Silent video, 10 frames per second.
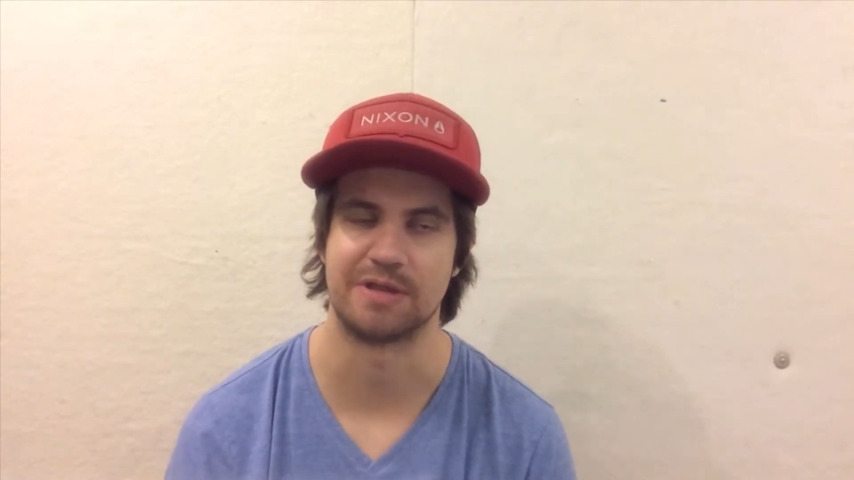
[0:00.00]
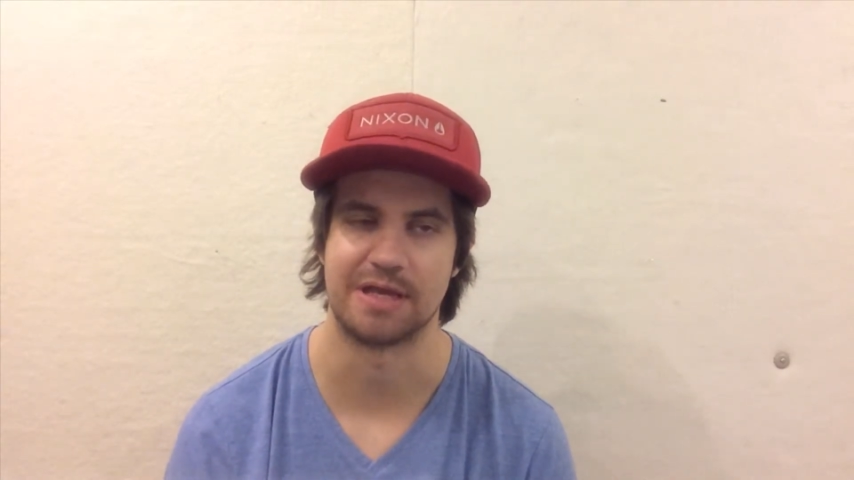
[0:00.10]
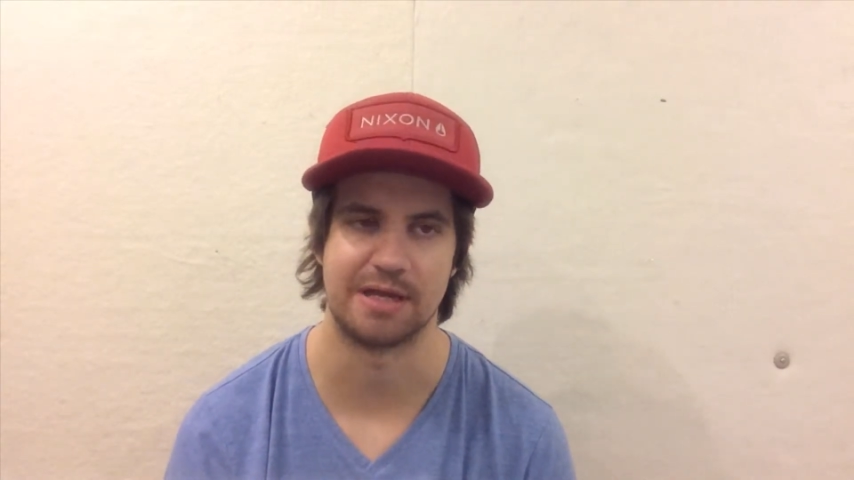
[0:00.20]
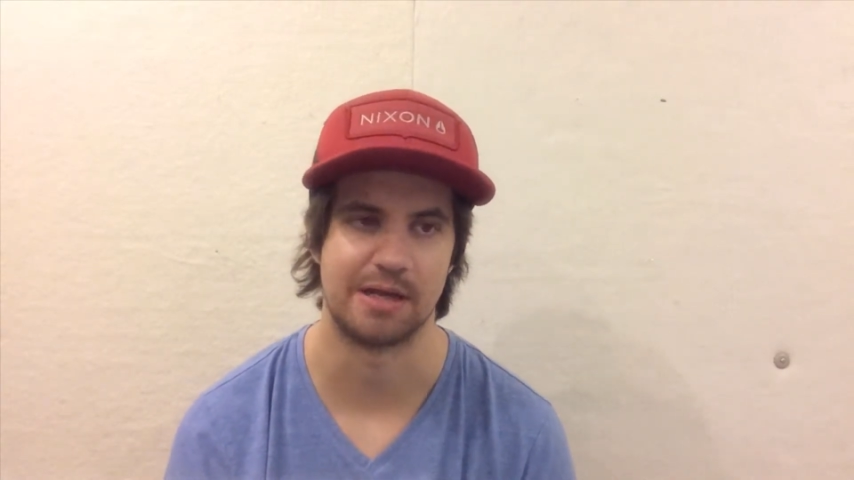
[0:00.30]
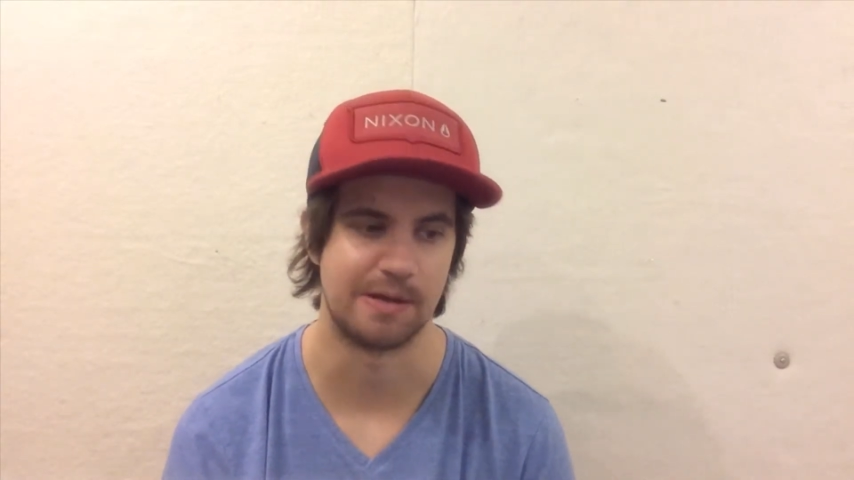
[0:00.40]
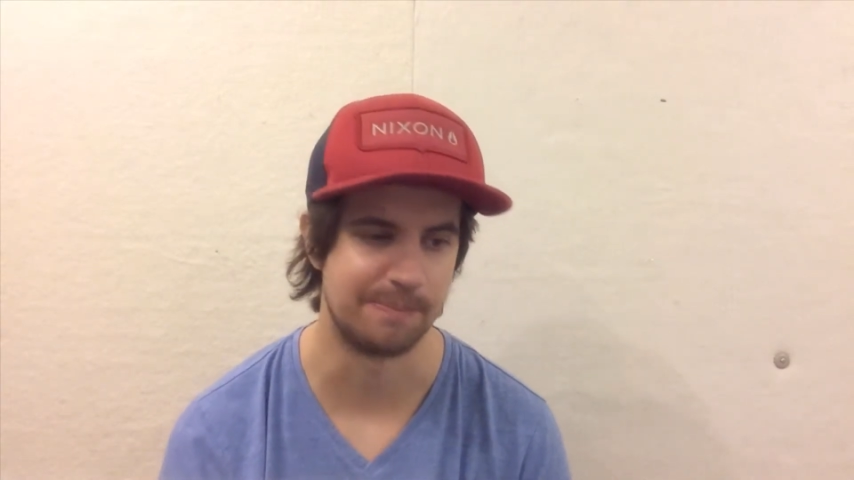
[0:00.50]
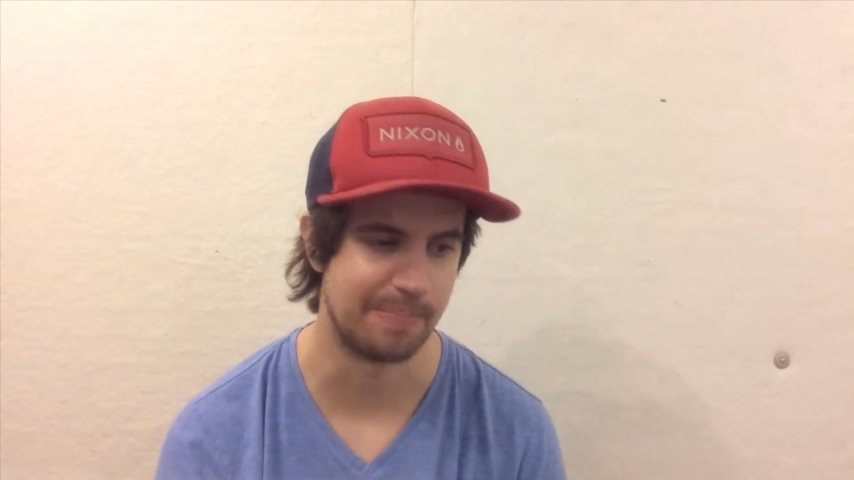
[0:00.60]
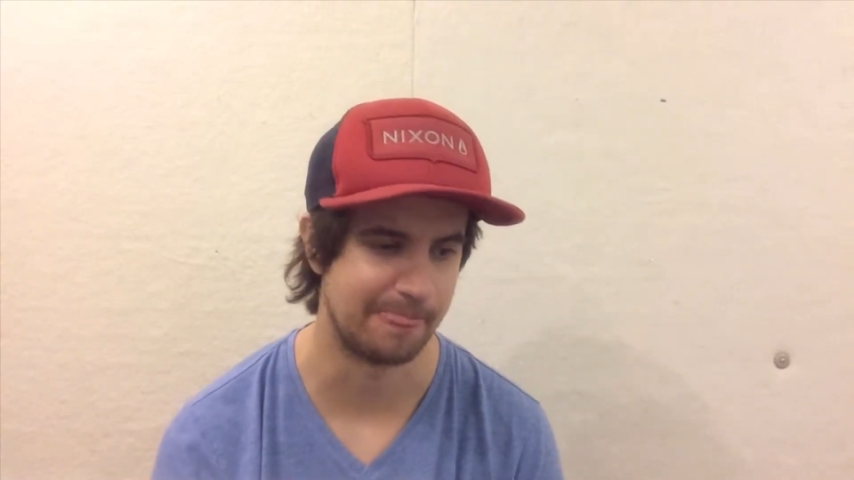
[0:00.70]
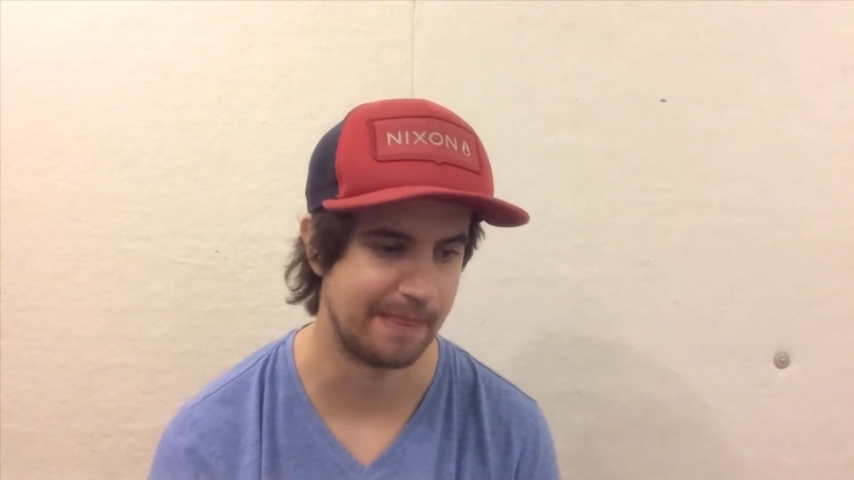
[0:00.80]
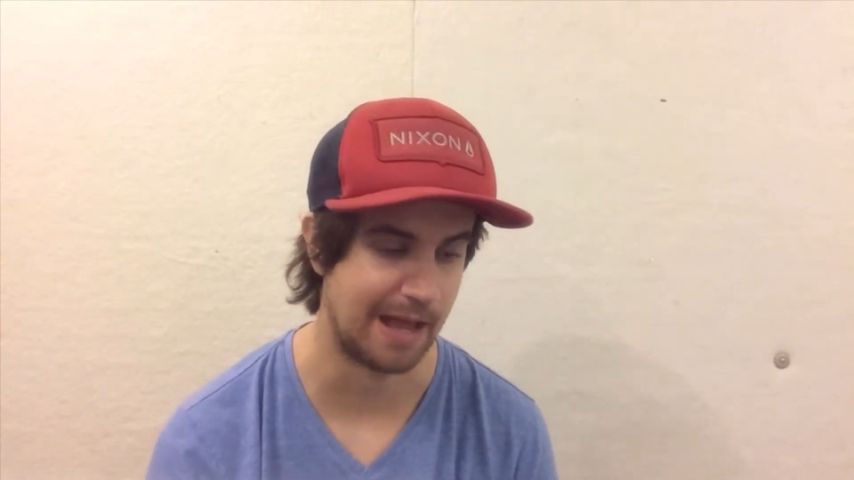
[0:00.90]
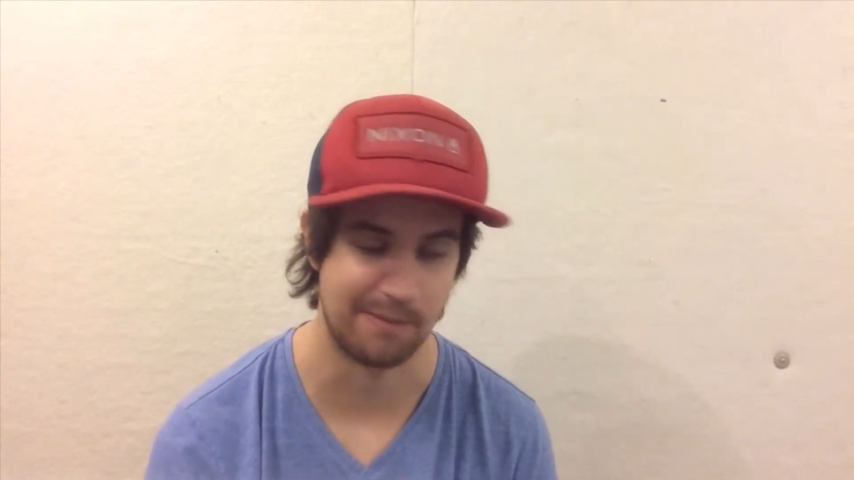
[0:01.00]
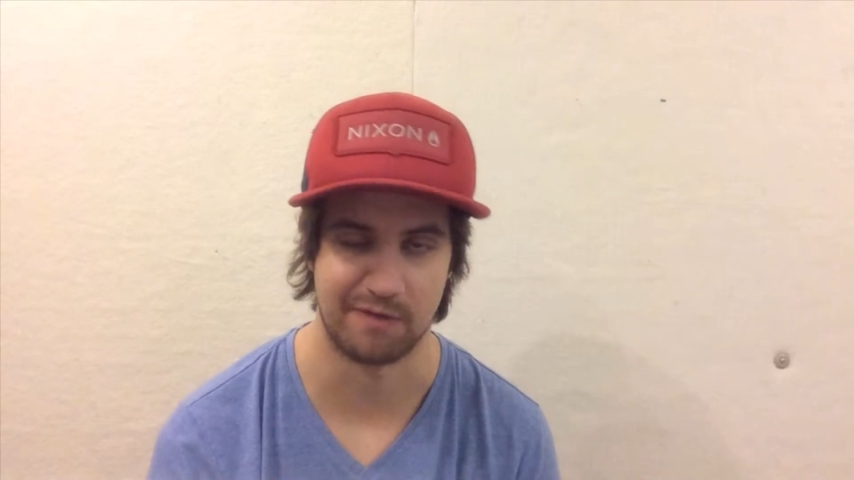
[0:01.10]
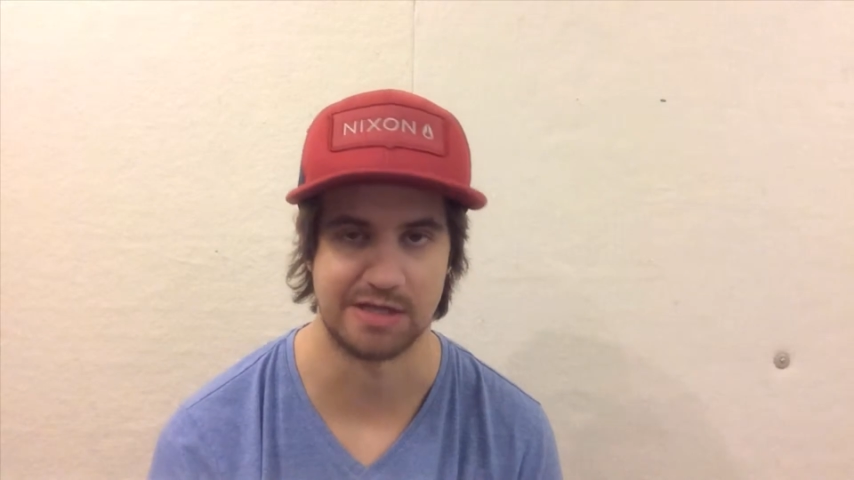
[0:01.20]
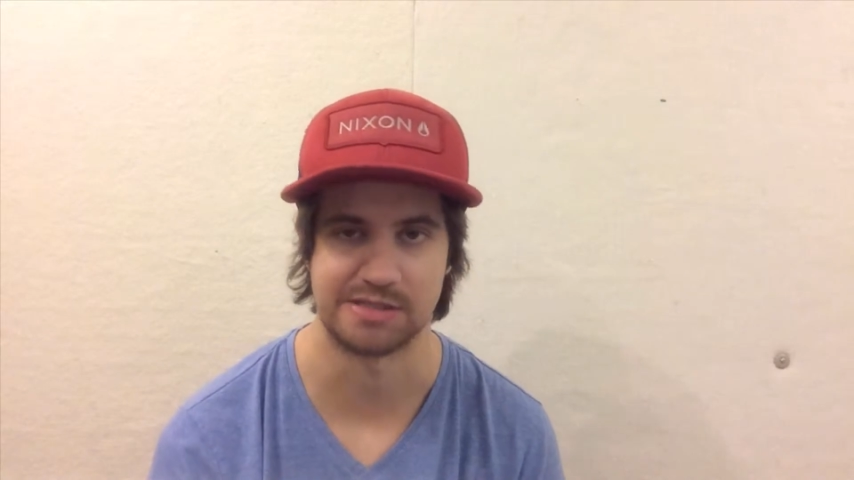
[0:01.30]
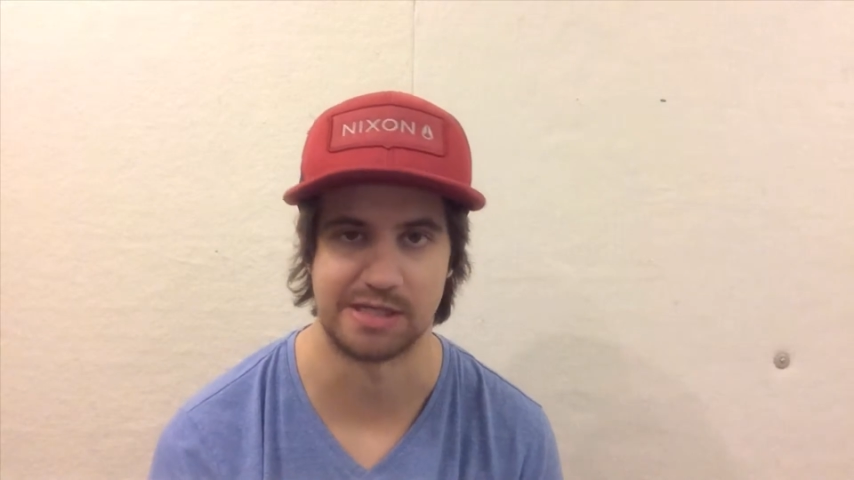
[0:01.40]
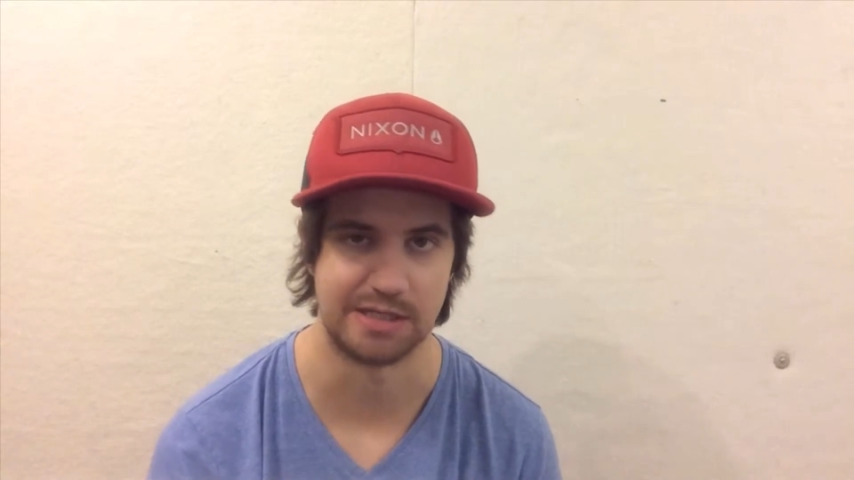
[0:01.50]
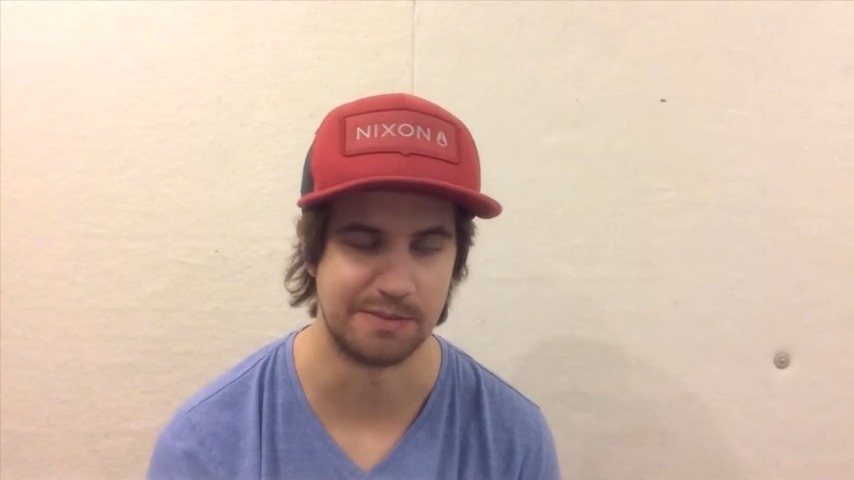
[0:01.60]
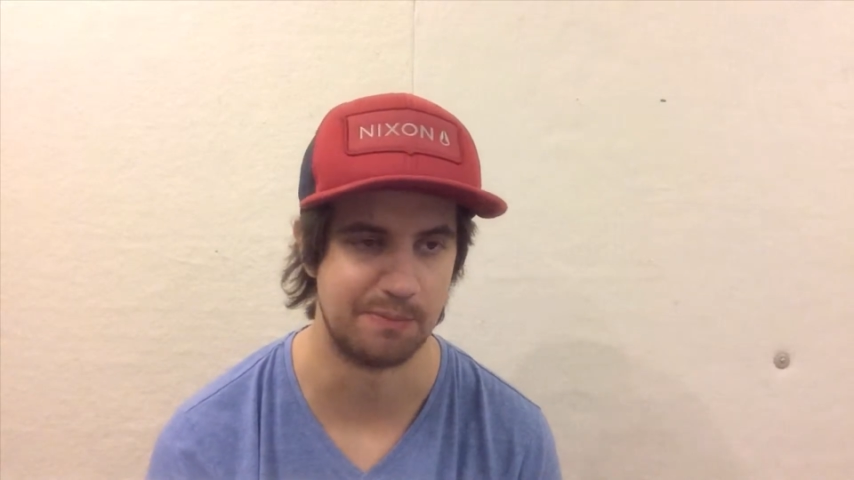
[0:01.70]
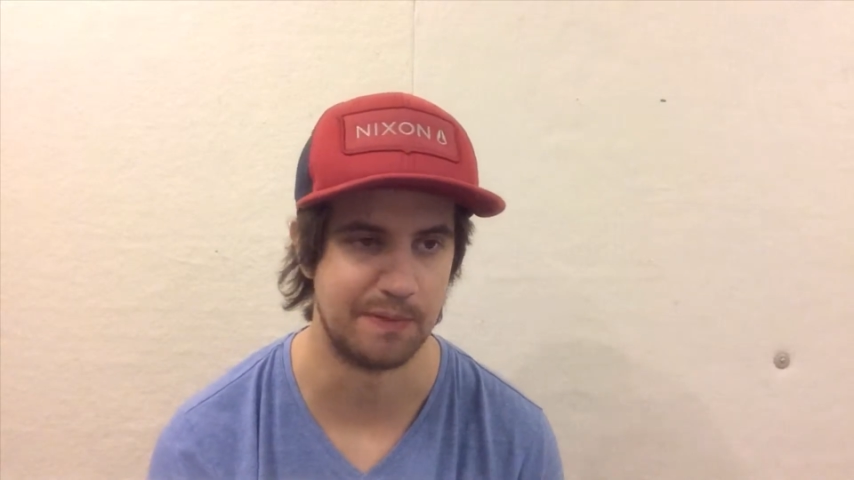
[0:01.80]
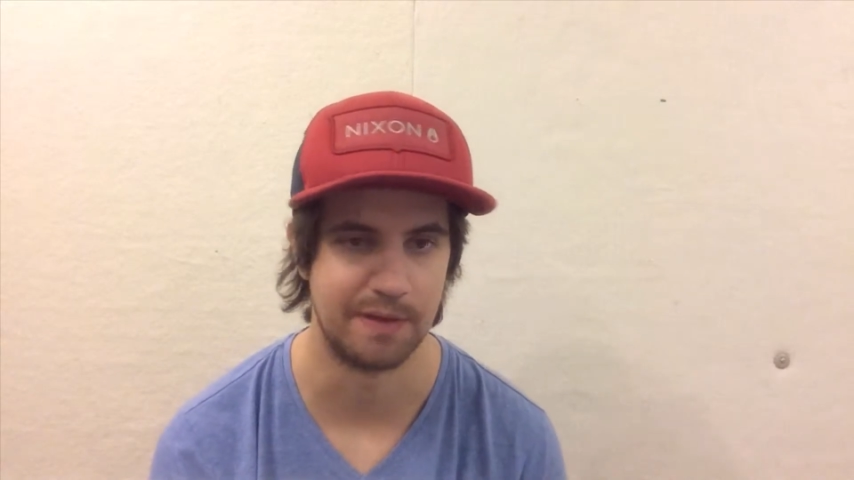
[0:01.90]
that. I'm
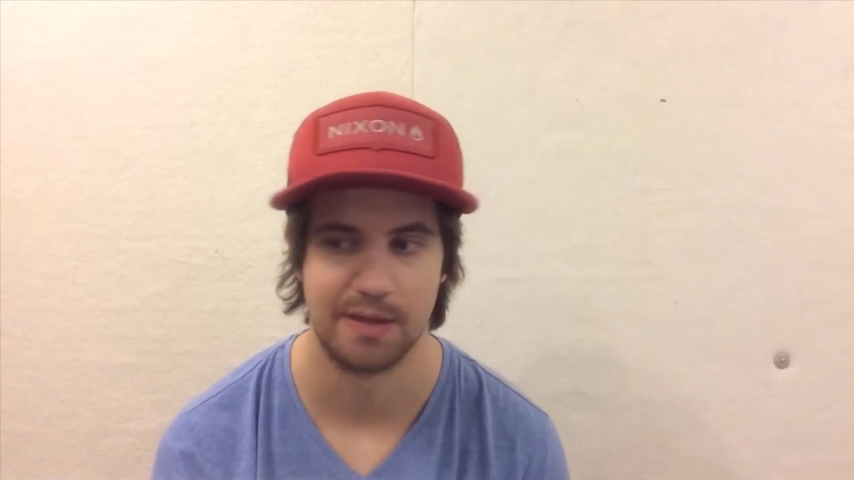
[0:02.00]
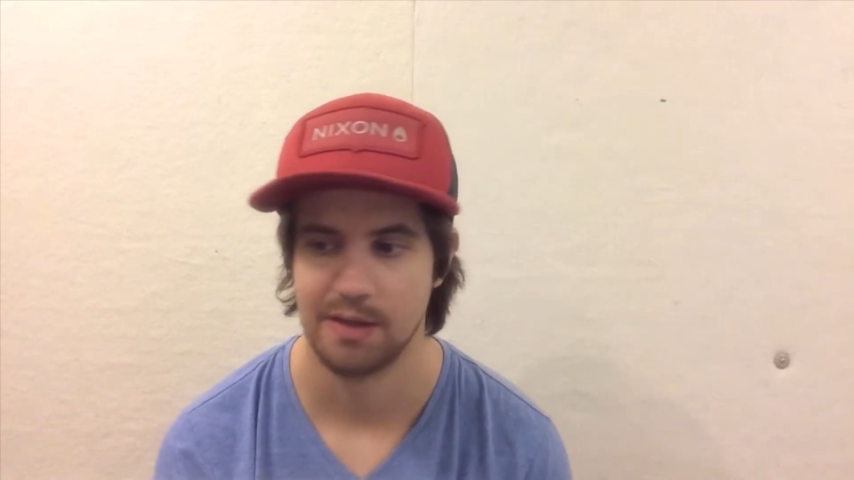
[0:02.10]
vaccinated, but